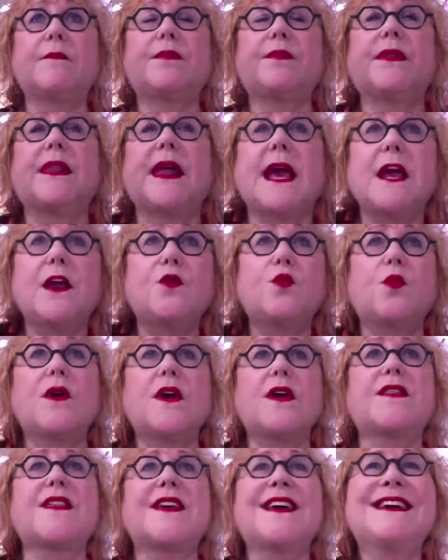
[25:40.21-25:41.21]
played
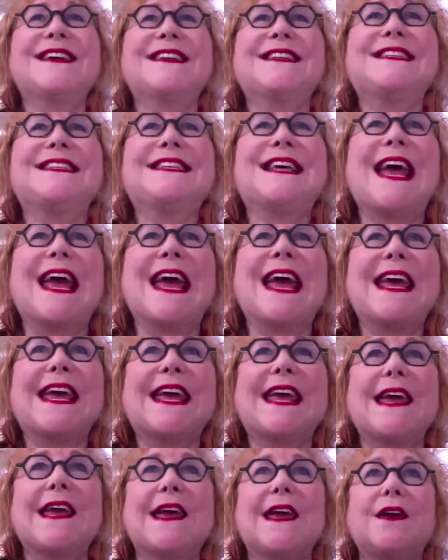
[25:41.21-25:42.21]
with taking
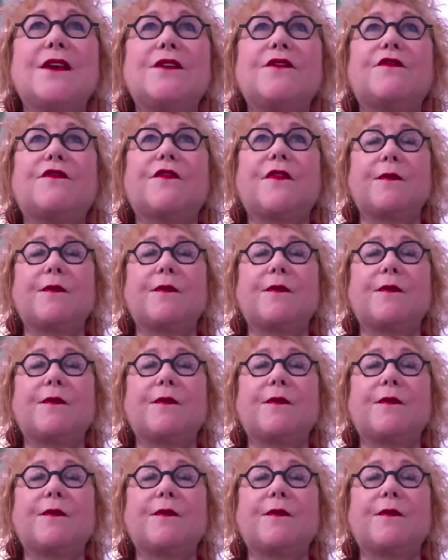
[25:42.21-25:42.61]
in from the